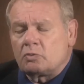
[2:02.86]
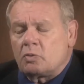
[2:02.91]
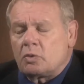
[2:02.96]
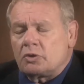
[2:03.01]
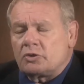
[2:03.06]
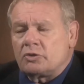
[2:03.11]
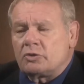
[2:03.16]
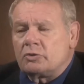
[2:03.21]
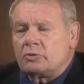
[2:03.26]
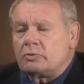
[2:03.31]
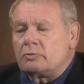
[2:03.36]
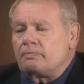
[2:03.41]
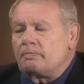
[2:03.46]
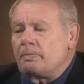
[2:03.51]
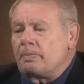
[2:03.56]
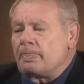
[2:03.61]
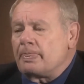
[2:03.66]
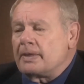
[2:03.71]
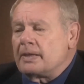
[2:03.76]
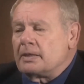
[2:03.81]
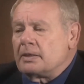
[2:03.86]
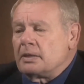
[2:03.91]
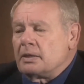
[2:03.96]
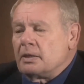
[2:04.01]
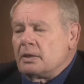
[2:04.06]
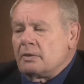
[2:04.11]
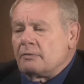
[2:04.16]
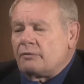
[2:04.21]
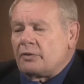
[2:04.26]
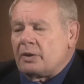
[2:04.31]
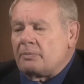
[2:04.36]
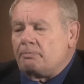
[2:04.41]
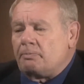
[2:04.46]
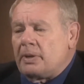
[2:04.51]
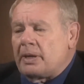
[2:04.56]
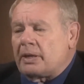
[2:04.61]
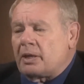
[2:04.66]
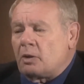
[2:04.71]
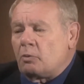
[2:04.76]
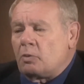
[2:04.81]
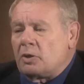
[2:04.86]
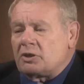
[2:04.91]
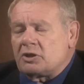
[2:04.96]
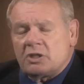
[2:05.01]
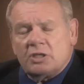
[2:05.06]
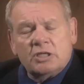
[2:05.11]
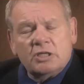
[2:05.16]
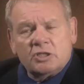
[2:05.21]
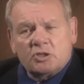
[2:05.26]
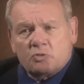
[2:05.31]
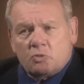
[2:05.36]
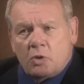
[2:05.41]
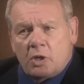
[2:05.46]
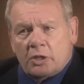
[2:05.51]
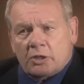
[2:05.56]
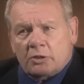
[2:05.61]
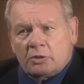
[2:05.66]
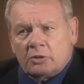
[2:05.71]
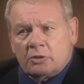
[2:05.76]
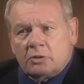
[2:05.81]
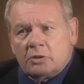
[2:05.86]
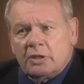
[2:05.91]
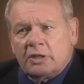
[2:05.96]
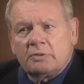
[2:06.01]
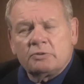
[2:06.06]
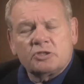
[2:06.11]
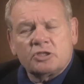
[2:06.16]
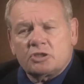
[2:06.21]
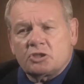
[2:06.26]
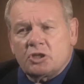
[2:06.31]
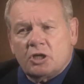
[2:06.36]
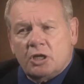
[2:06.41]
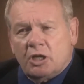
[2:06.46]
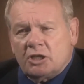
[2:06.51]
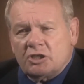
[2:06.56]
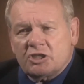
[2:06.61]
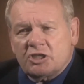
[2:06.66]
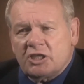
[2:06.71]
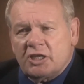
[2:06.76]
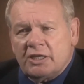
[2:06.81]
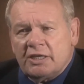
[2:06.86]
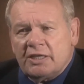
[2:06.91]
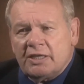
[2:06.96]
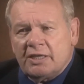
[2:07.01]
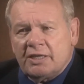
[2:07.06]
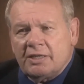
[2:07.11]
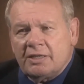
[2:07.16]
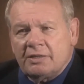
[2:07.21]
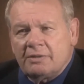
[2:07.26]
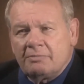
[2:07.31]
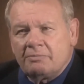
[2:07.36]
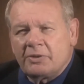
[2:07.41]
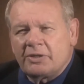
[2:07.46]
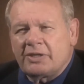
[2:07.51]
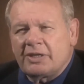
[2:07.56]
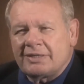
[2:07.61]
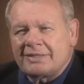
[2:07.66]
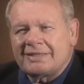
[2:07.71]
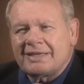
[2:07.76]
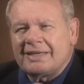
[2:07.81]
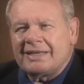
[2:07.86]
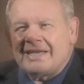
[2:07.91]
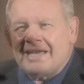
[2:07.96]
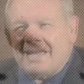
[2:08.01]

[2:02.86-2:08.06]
War II. Fred Becker went to East Waterloo. He was a tall, skinny kid, but they said he